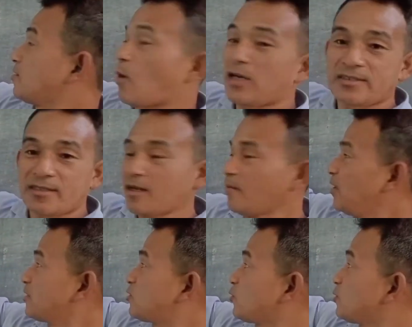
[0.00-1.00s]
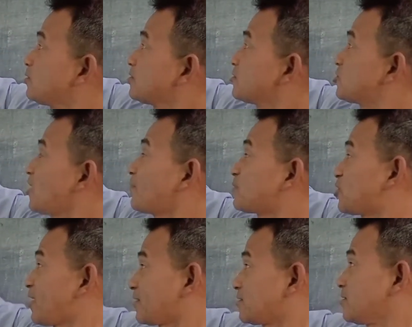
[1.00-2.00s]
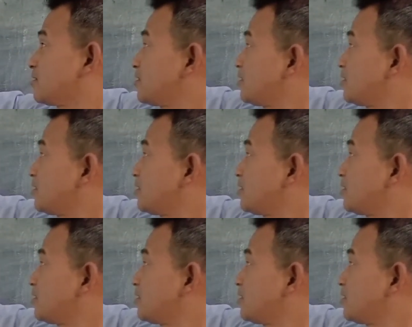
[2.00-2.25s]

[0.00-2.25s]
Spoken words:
question number 2, subtract